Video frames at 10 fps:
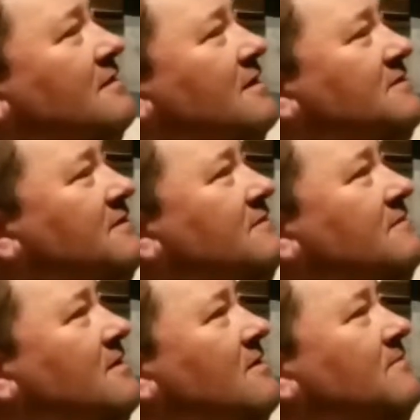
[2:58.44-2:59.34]
they just,
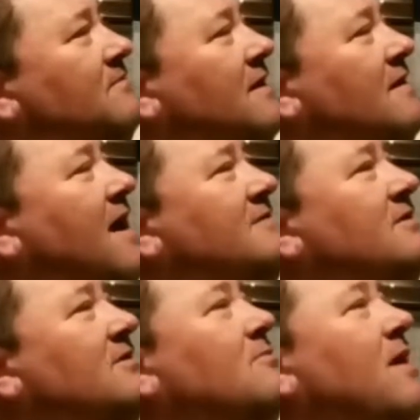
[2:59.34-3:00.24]
you know, they last a
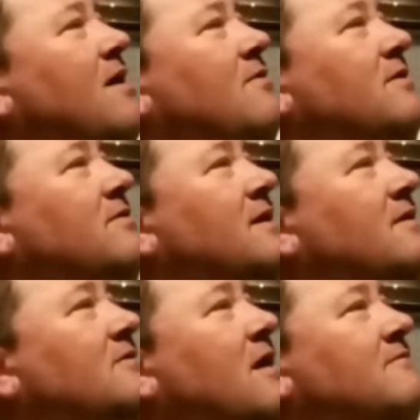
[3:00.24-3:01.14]
little while and then they get
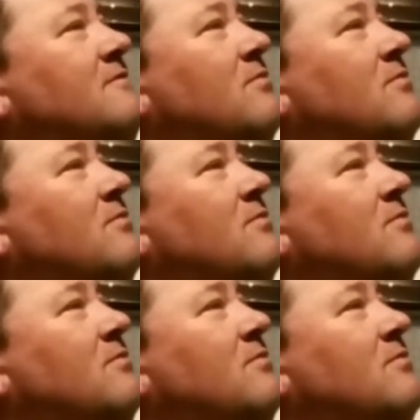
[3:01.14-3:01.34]
soft and